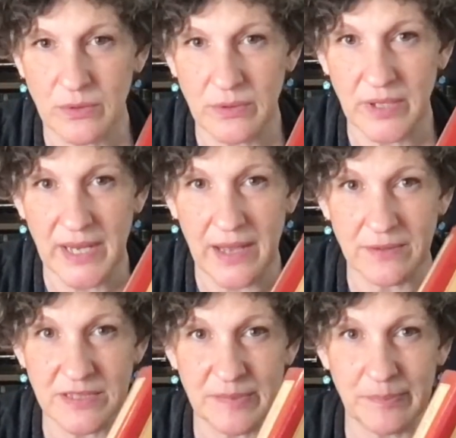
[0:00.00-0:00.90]
Crooked
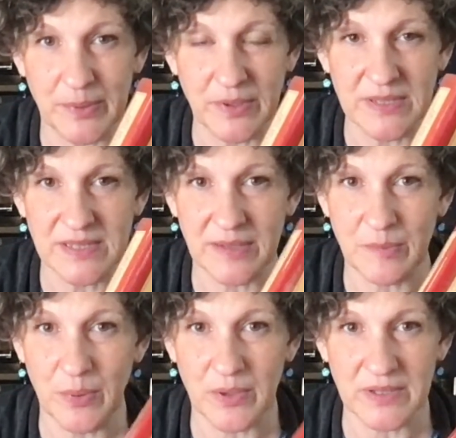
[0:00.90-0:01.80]
House Books in
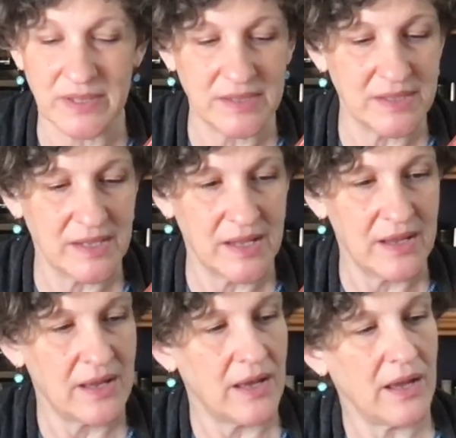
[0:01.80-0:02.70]
Portland.
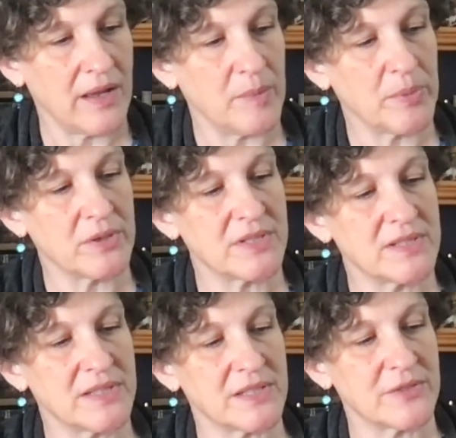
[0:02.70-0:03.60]
I
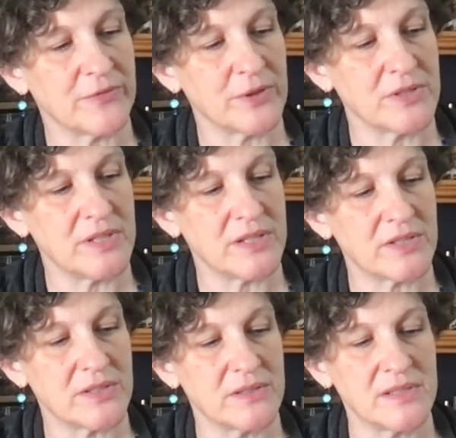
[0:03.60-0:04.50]
purchased this first
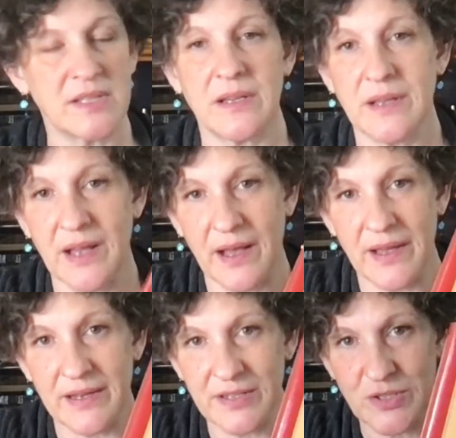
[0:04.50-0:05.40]
edition's A
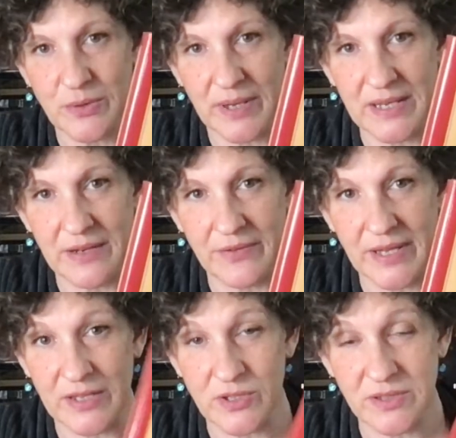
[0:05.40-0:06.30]
Guide to
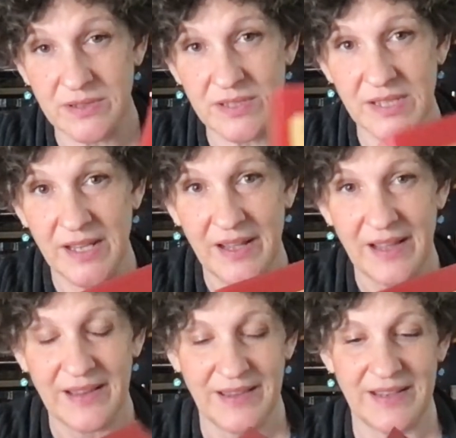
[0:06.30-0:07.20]
Identifications.
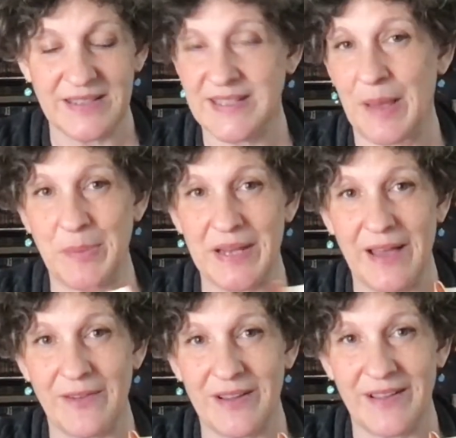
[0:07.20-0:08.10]
They just happen to
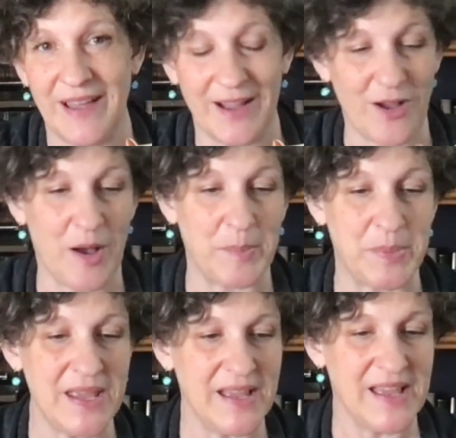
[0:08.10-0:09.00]
have a
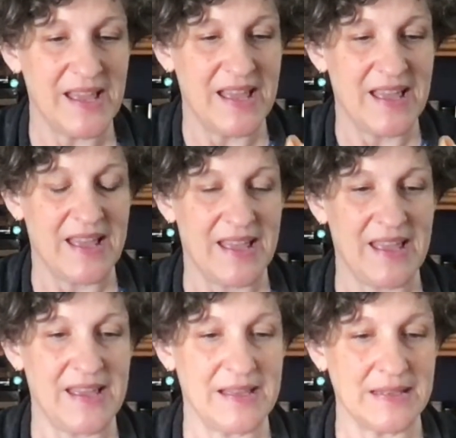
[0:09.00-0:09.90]
copy.
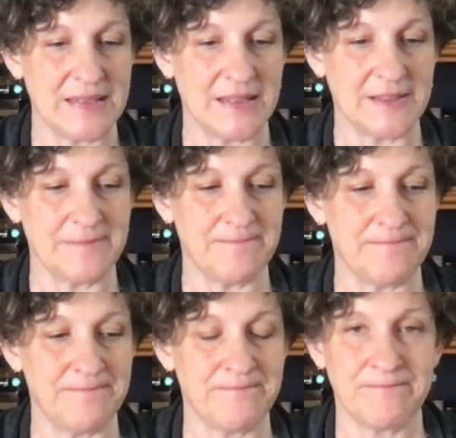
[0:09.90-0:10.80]
And